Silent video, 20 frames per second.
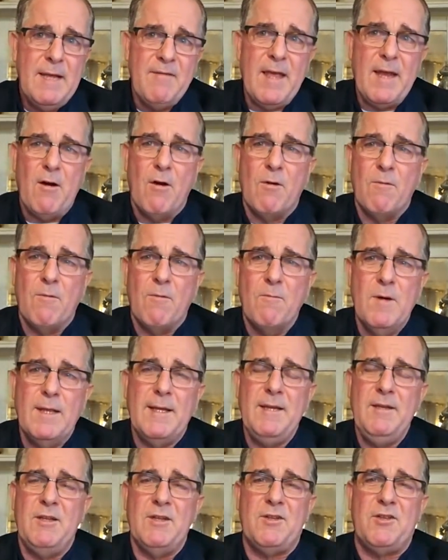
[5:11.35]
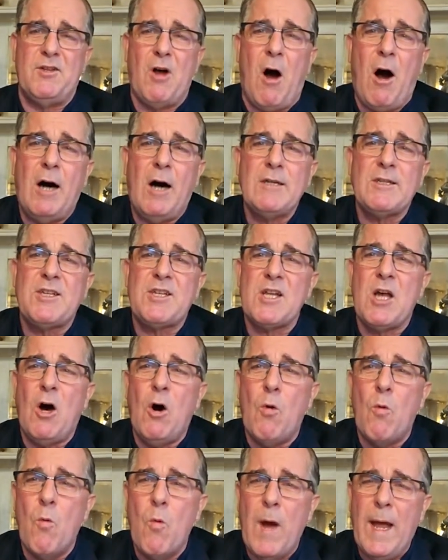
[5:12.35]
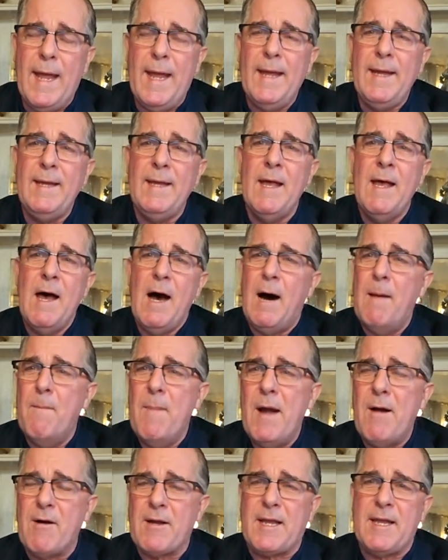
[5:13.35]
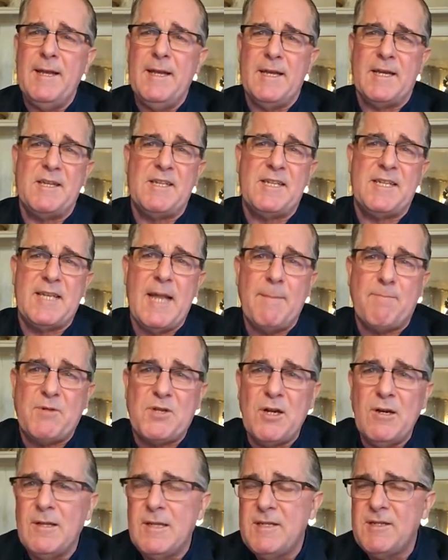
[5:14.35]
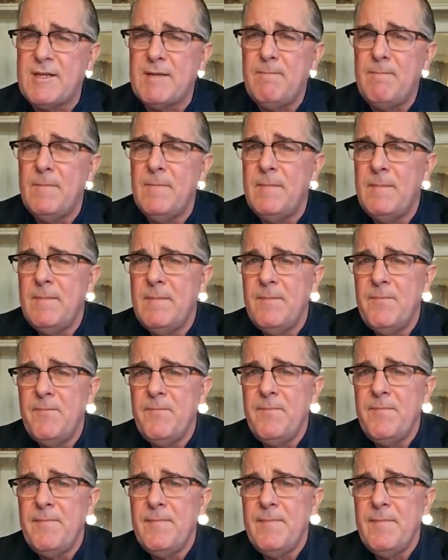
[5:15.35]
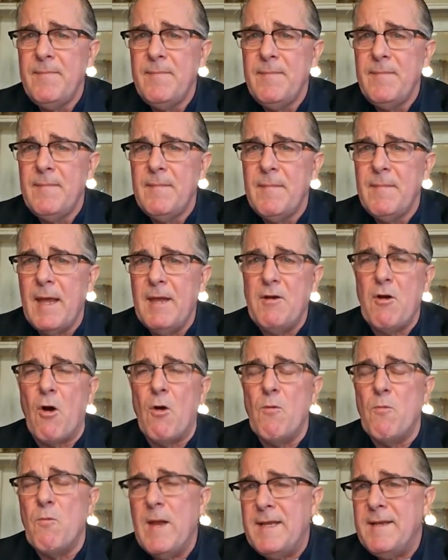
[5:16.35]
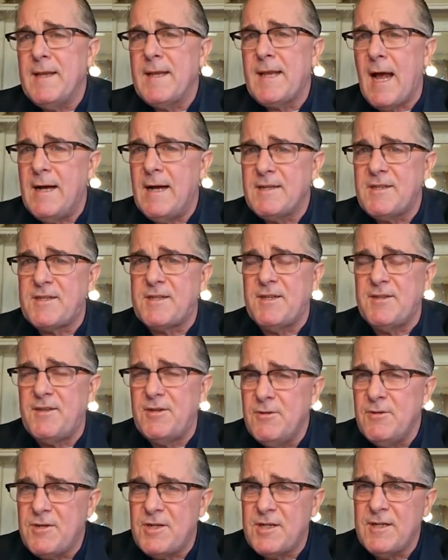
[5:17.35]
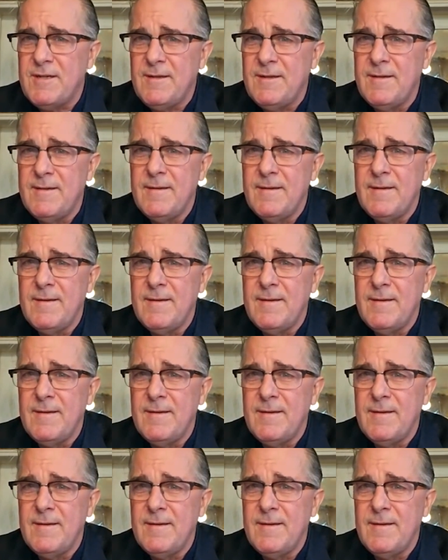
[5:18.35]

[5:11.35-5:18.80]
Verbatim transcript: They are willing to toss away American exceptionalism and our written Constitution